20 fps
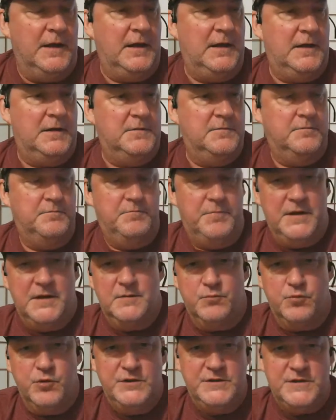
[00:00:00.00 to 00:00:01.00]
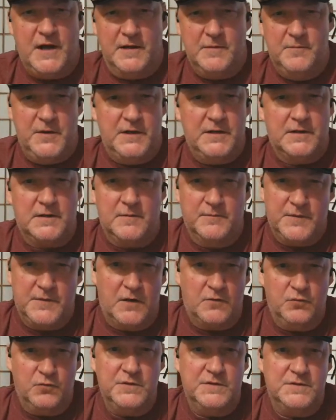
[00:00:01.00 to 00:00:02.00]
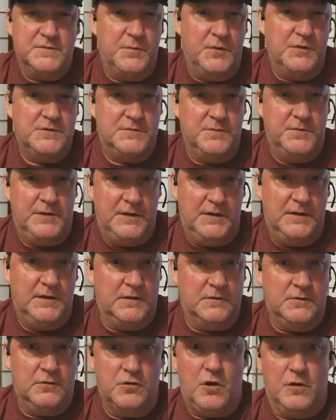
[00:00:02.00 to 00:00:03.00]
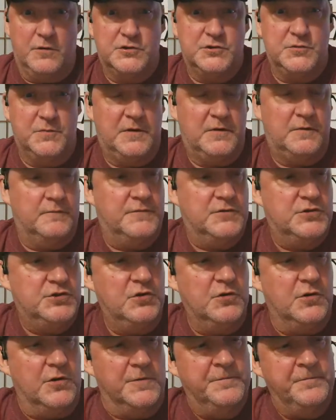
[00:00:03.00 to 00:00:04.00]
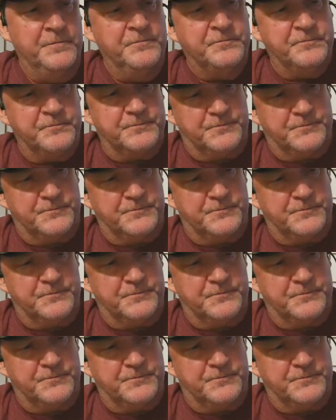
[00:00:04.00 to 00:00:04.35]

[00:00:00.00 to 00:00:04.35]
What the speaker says: And being pre-diabetic, I'm not really supposed to be eating a large amount of sugar.